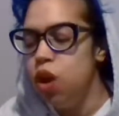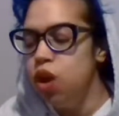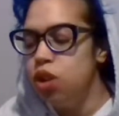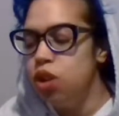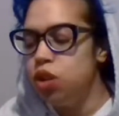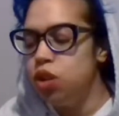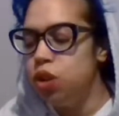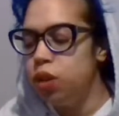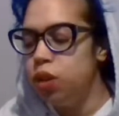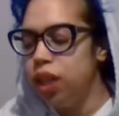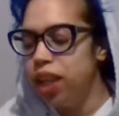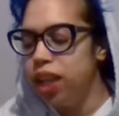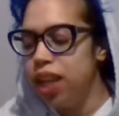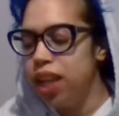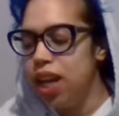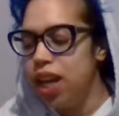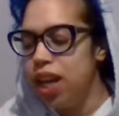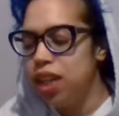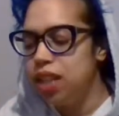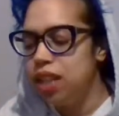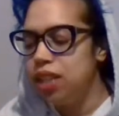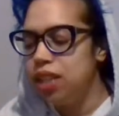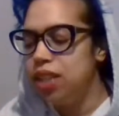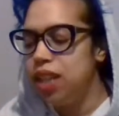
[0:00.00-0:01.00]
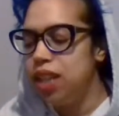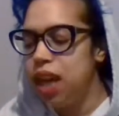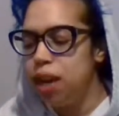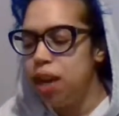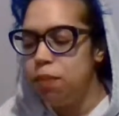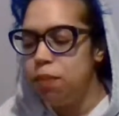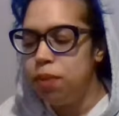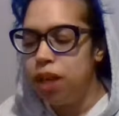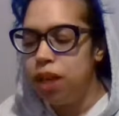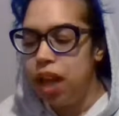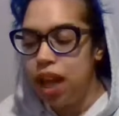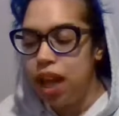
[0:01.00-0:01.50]
So again,
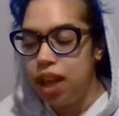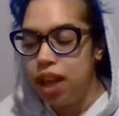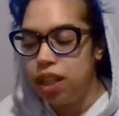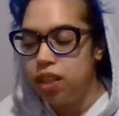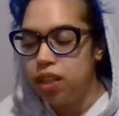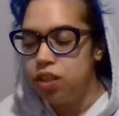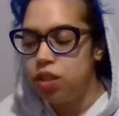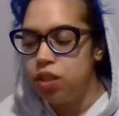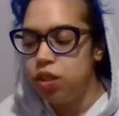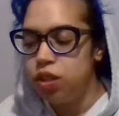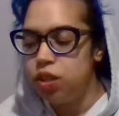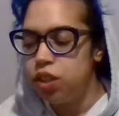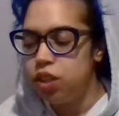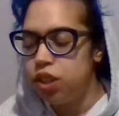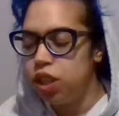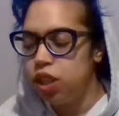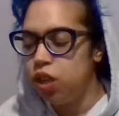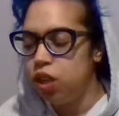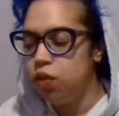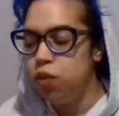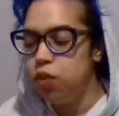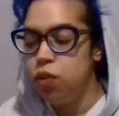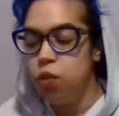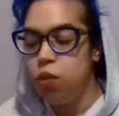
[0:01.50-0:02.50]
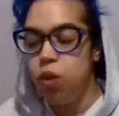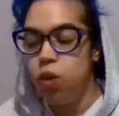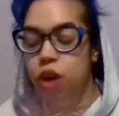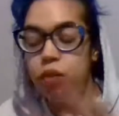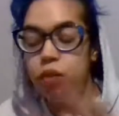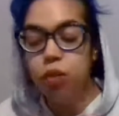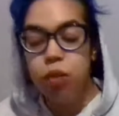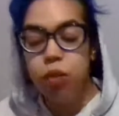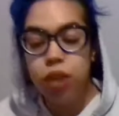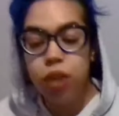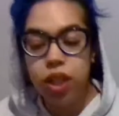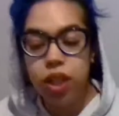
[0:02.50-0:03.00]
stop lying to yourself,
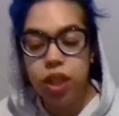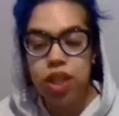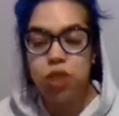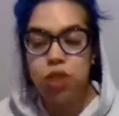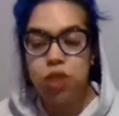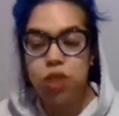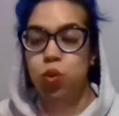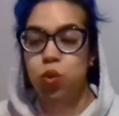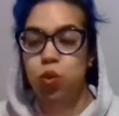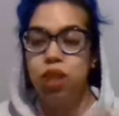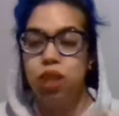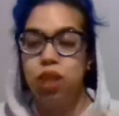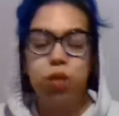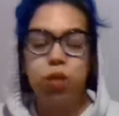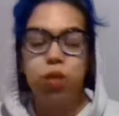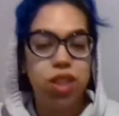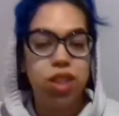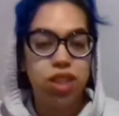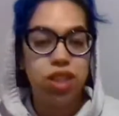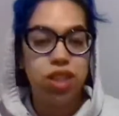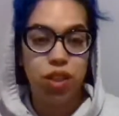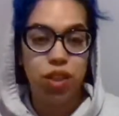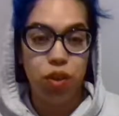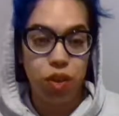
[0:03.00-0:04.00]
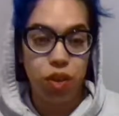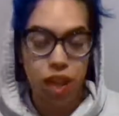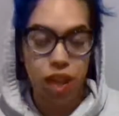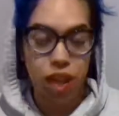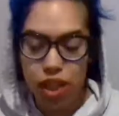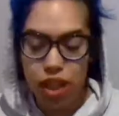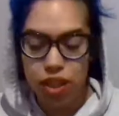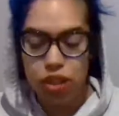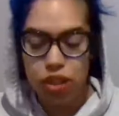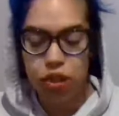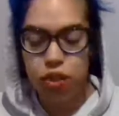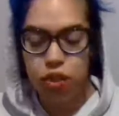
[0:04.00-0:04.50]
whoever it is, whatever it is that you're
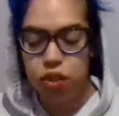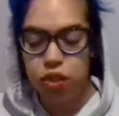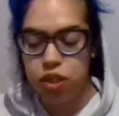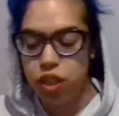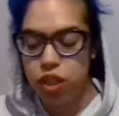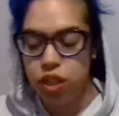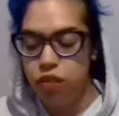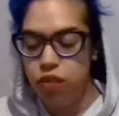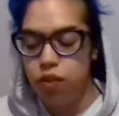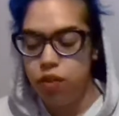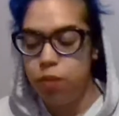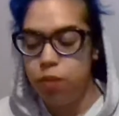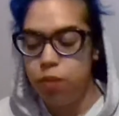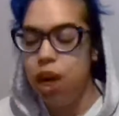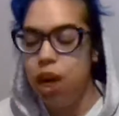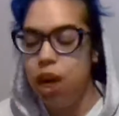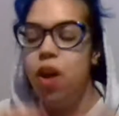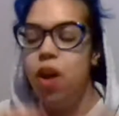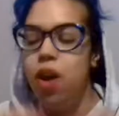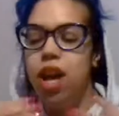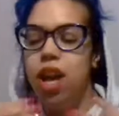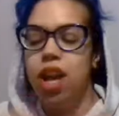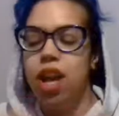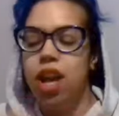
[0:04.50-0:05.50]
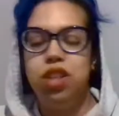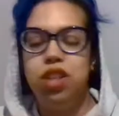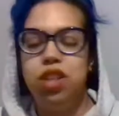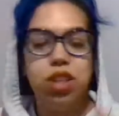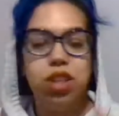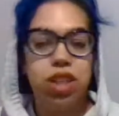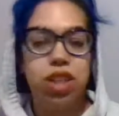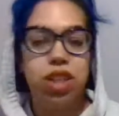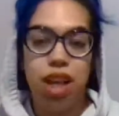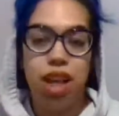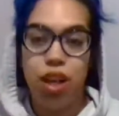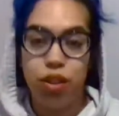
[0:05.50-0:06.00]
lying to yourself about, and just
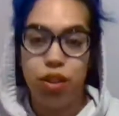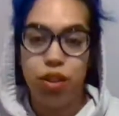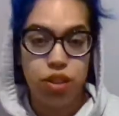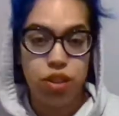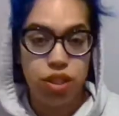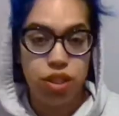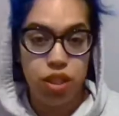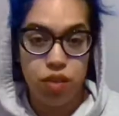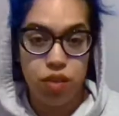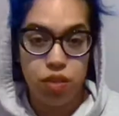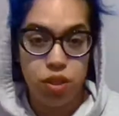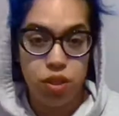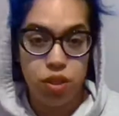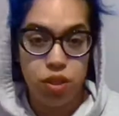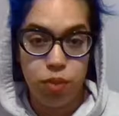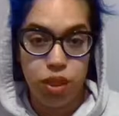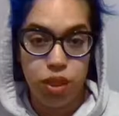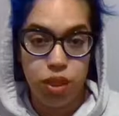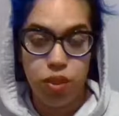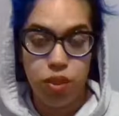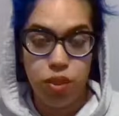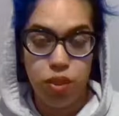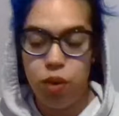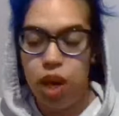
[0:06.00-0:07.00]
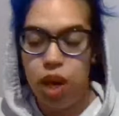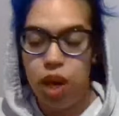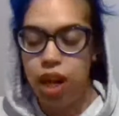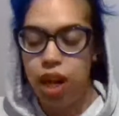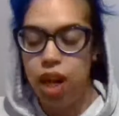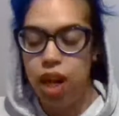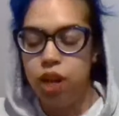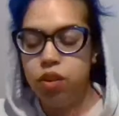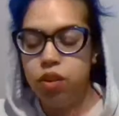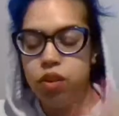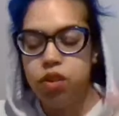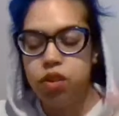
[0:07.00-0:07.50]
allow yourself to be you.
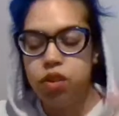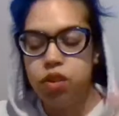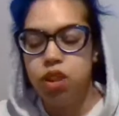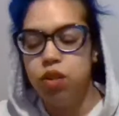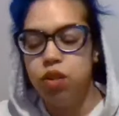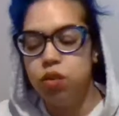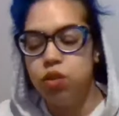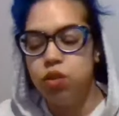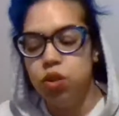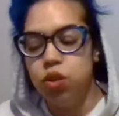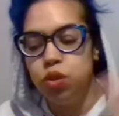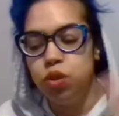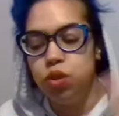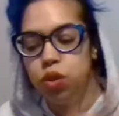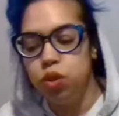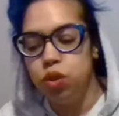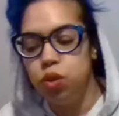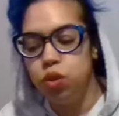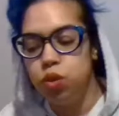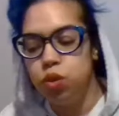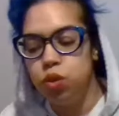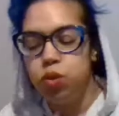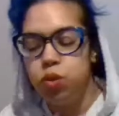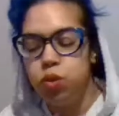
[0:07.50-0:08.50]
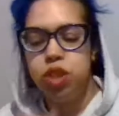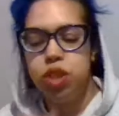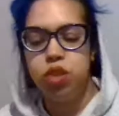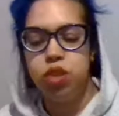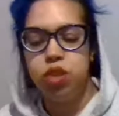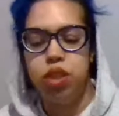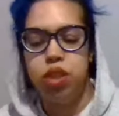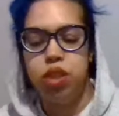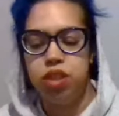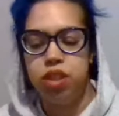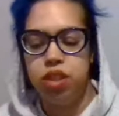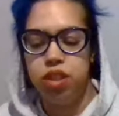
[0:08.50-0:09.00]
Allow yourself to go through the
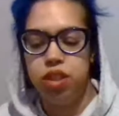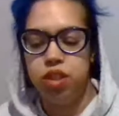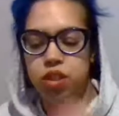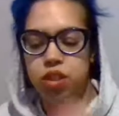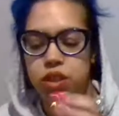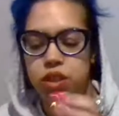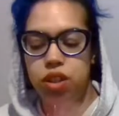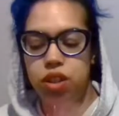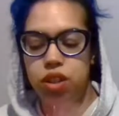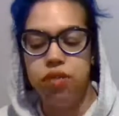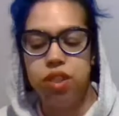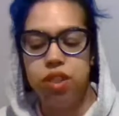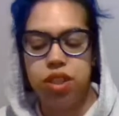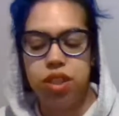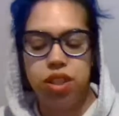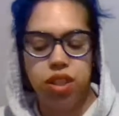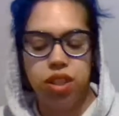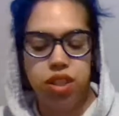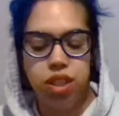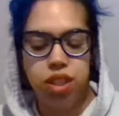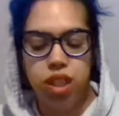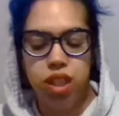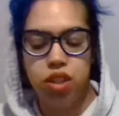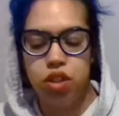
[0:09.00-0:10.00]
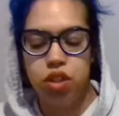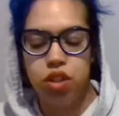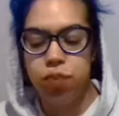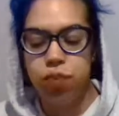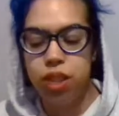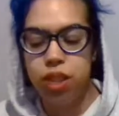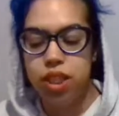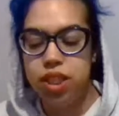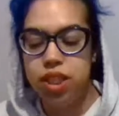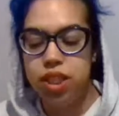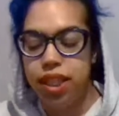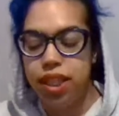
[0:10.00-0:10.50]
transition of this ascension,
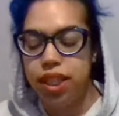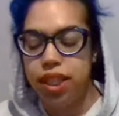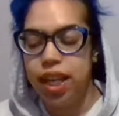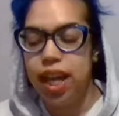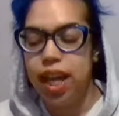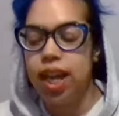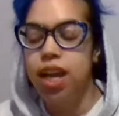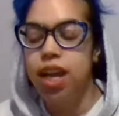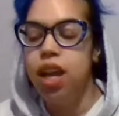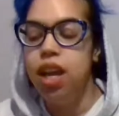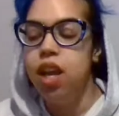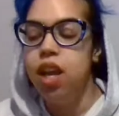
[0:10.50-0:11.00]
because again,